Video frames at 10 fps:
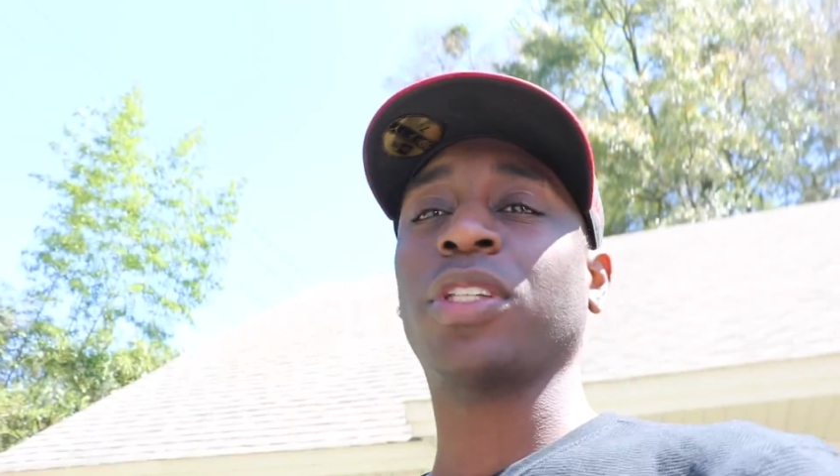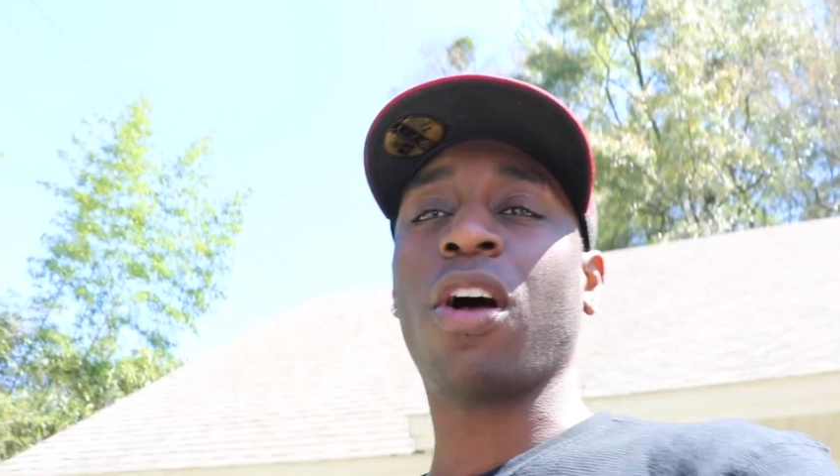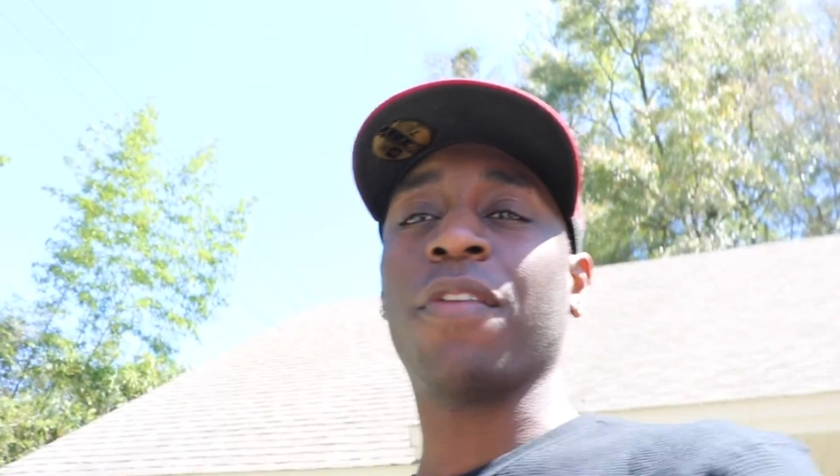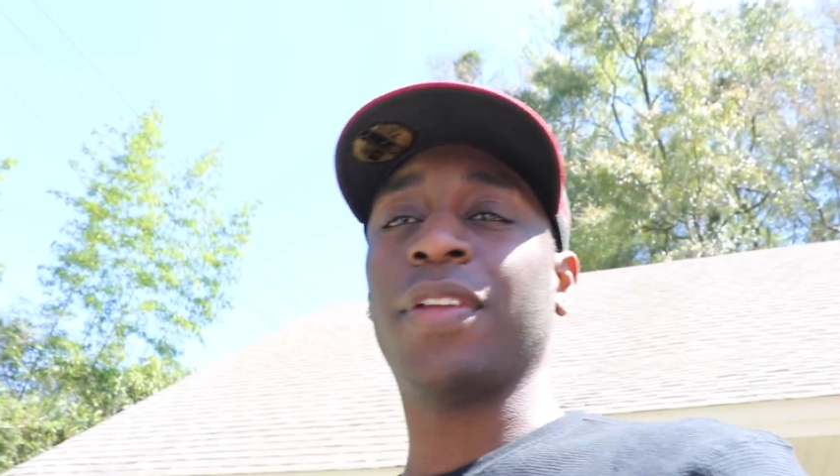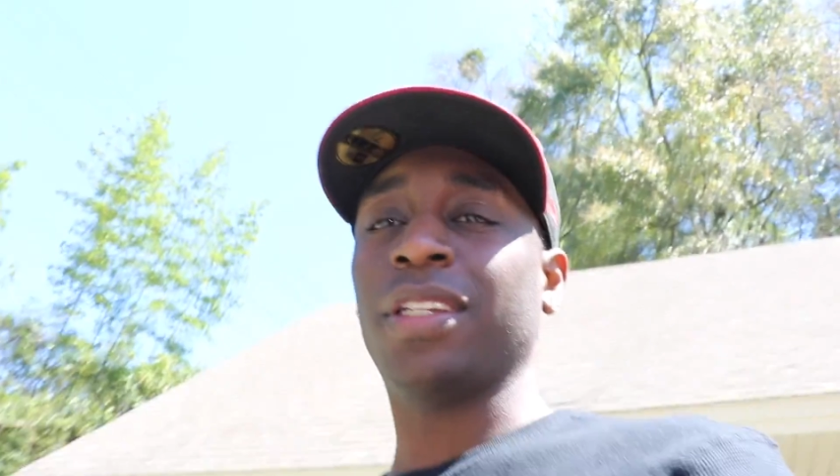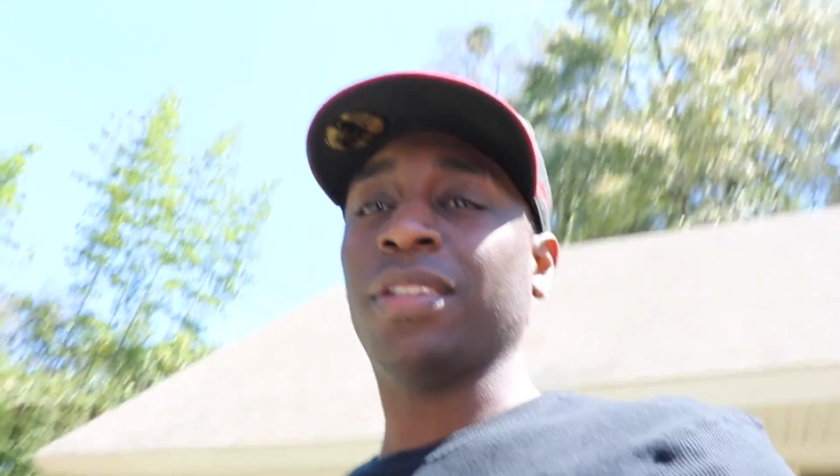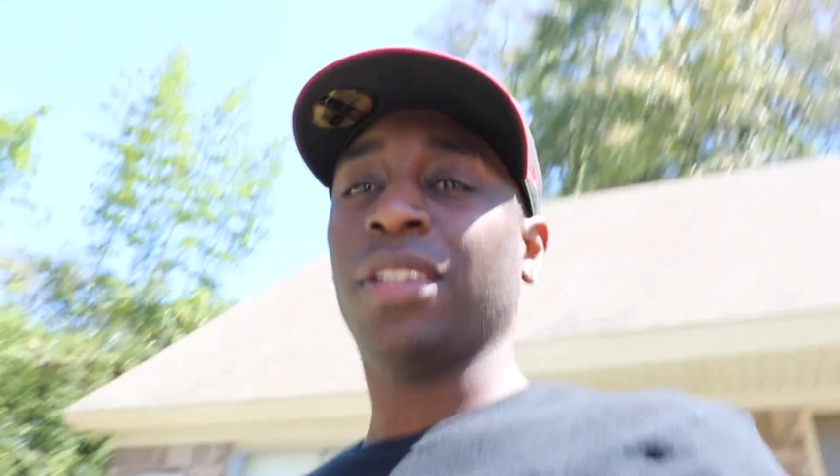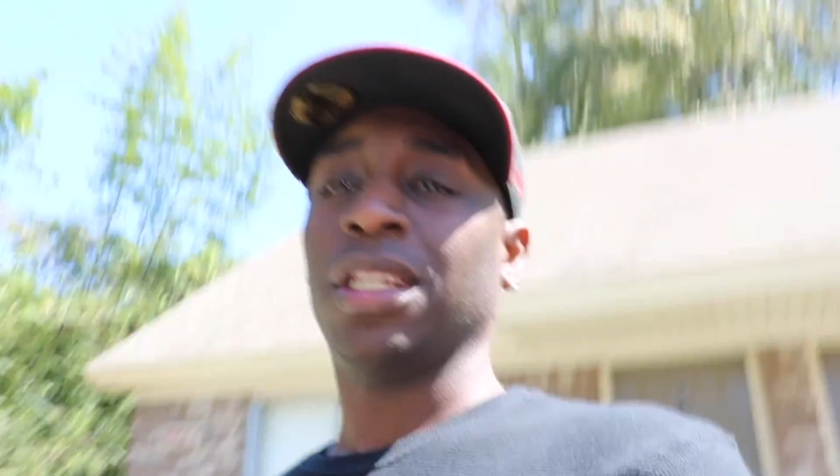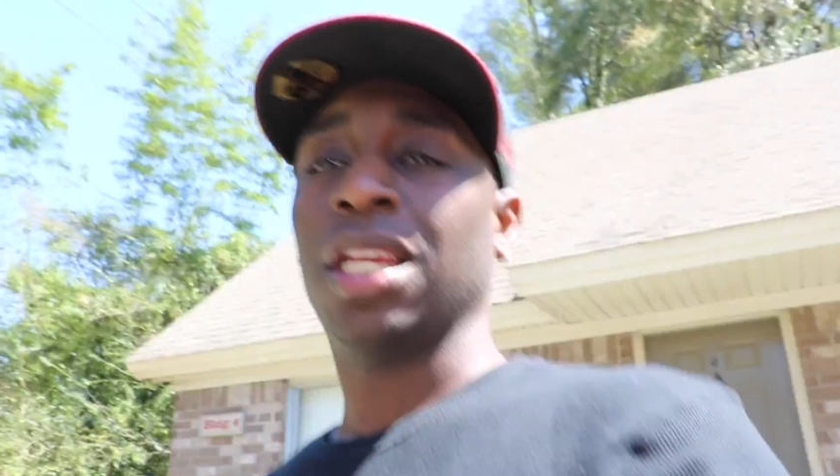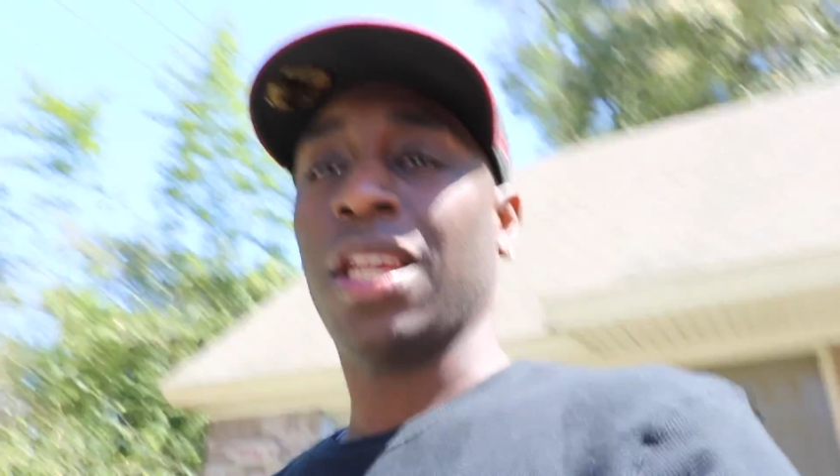was off and
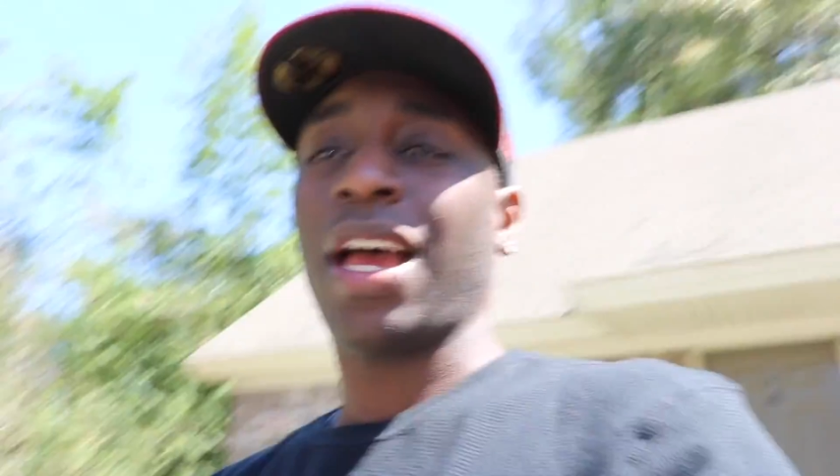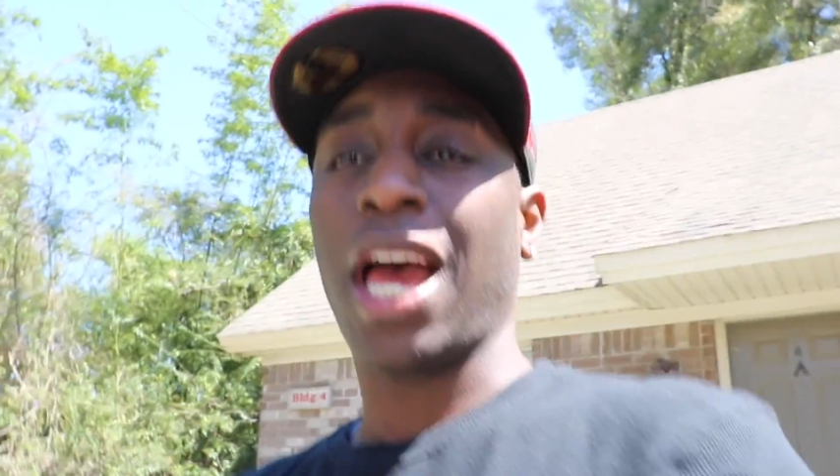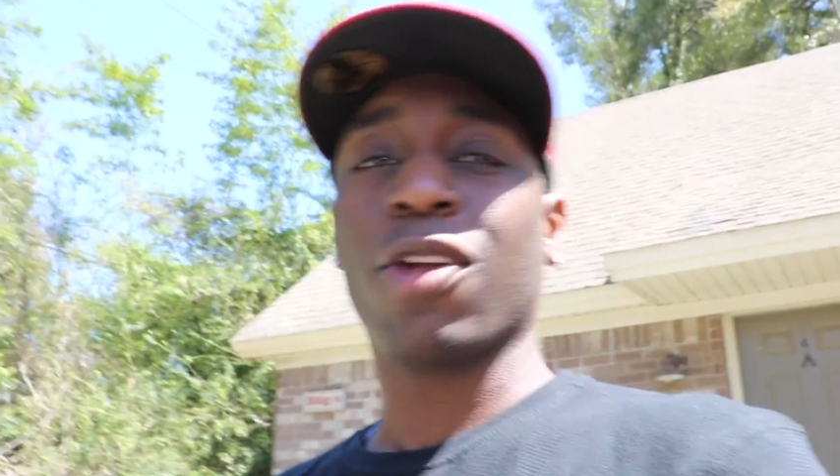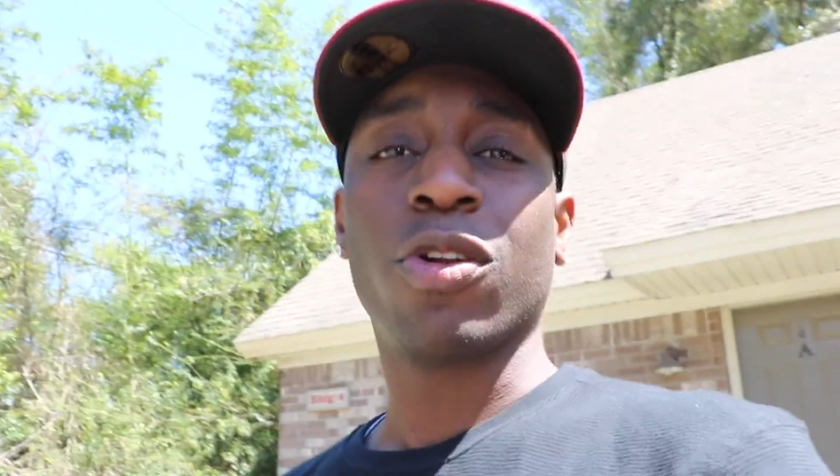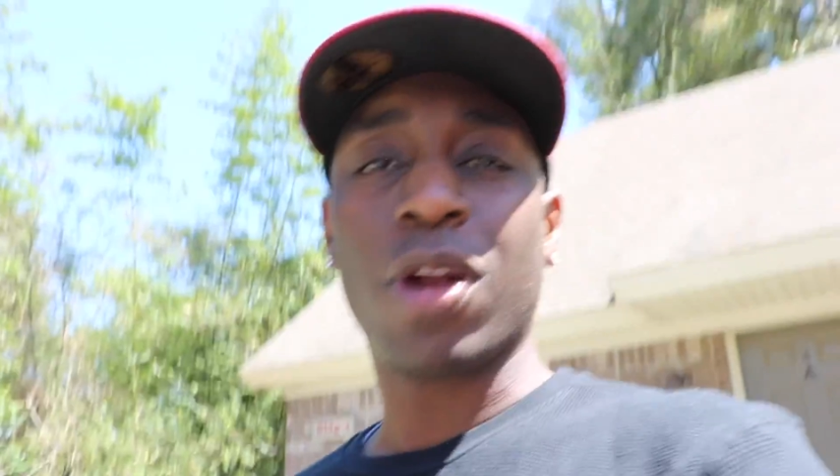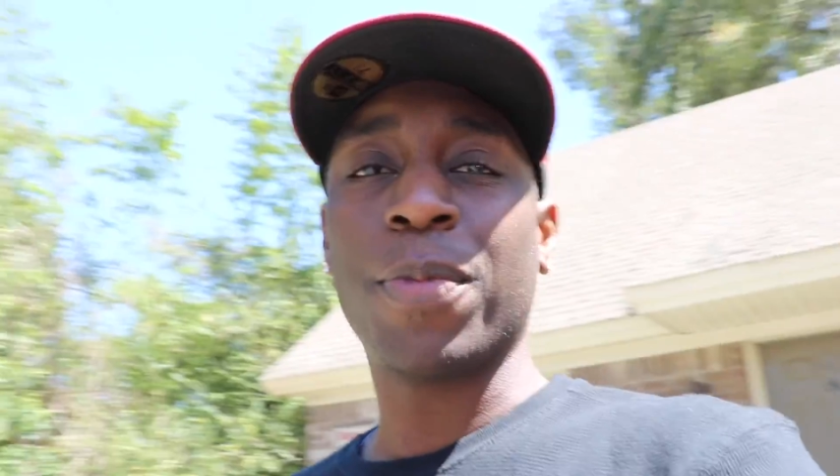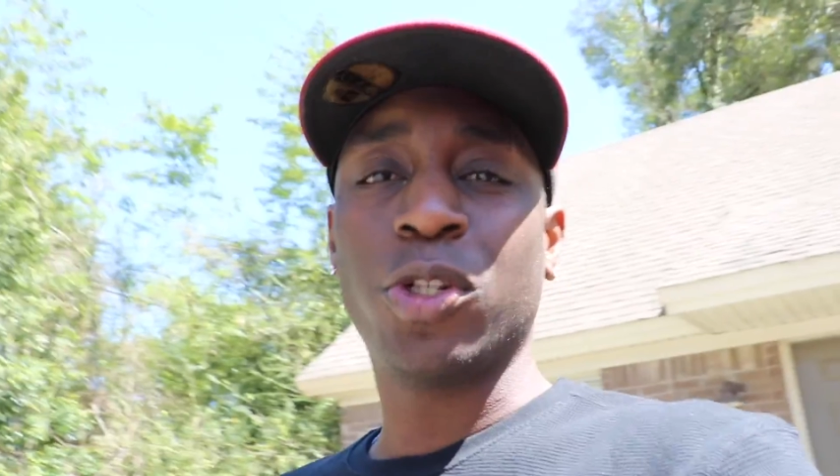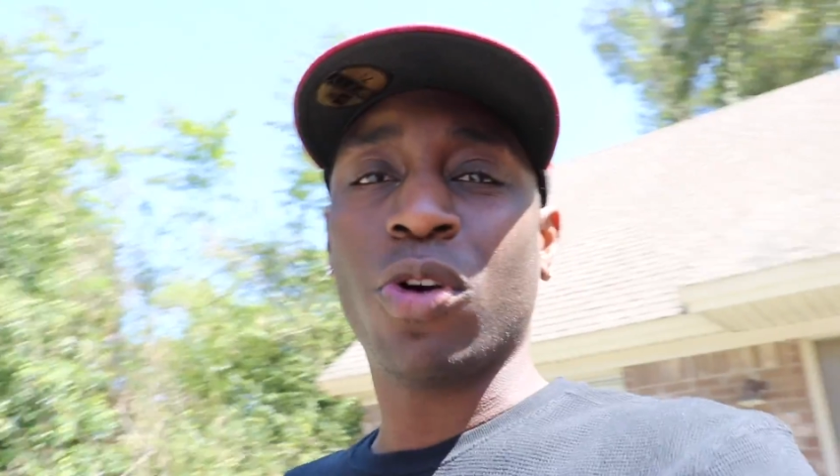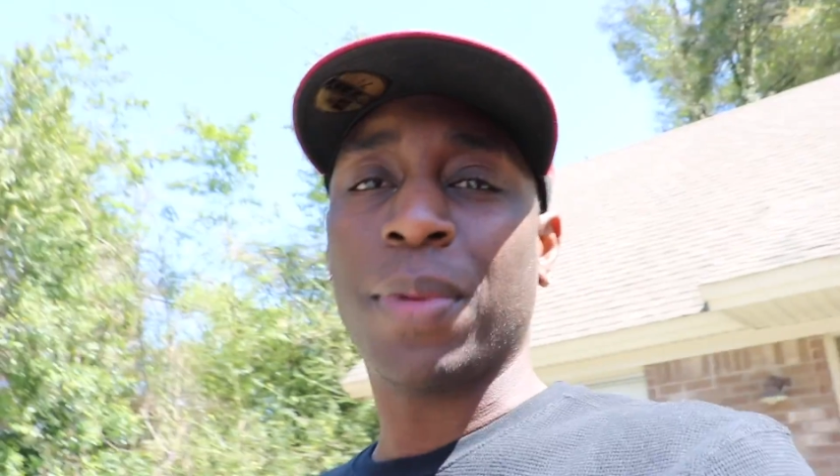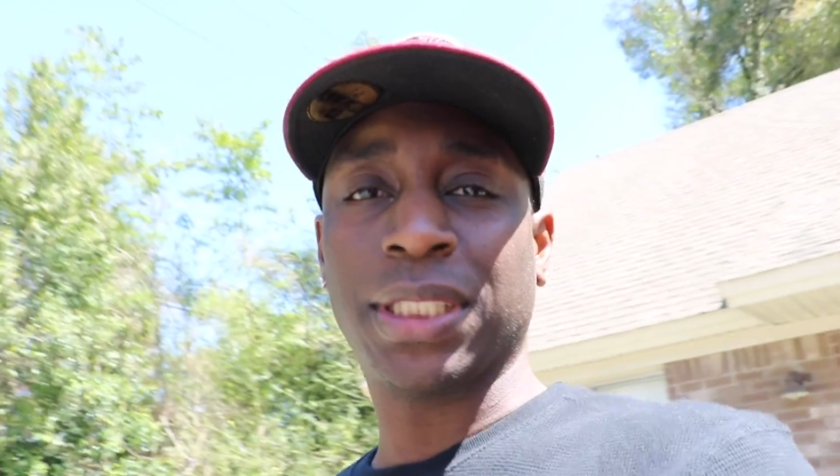I don't know what I'm
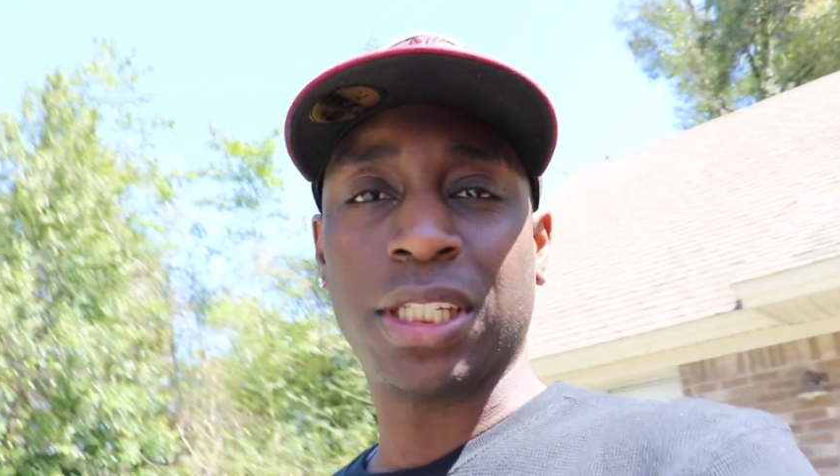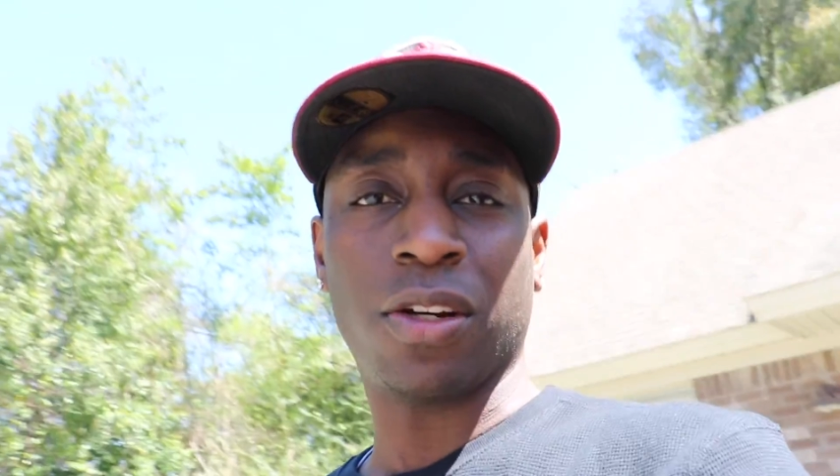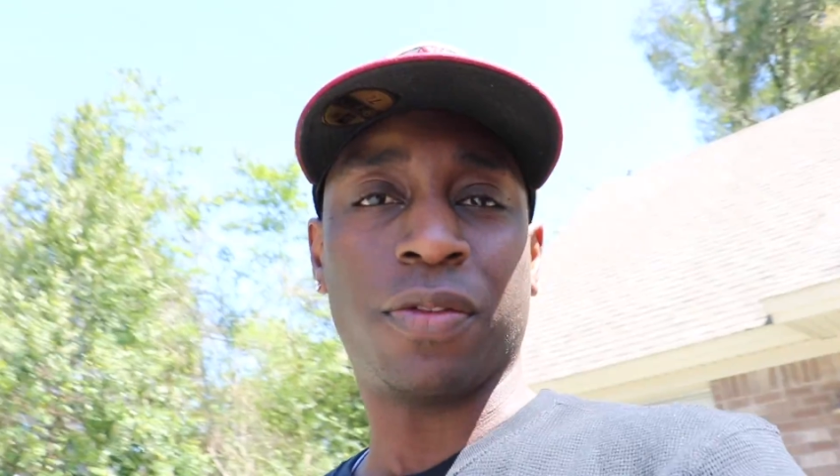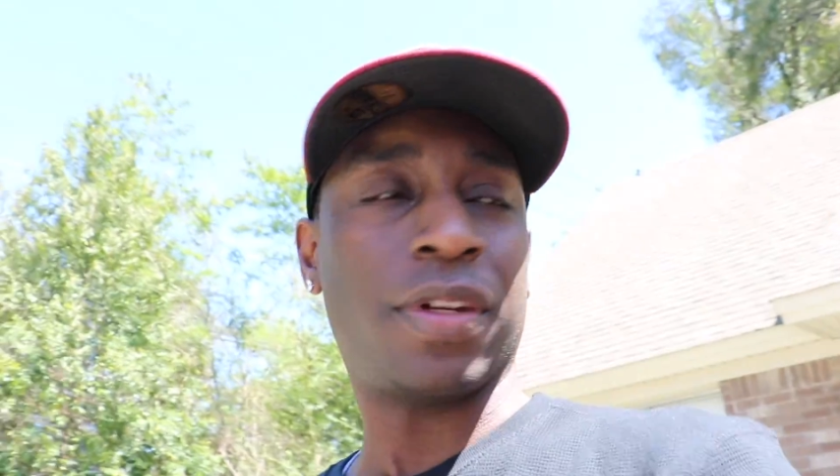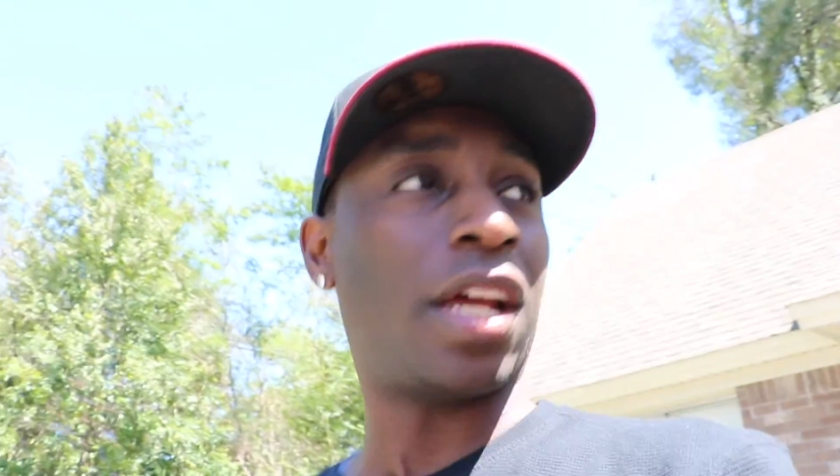gonna do with myself?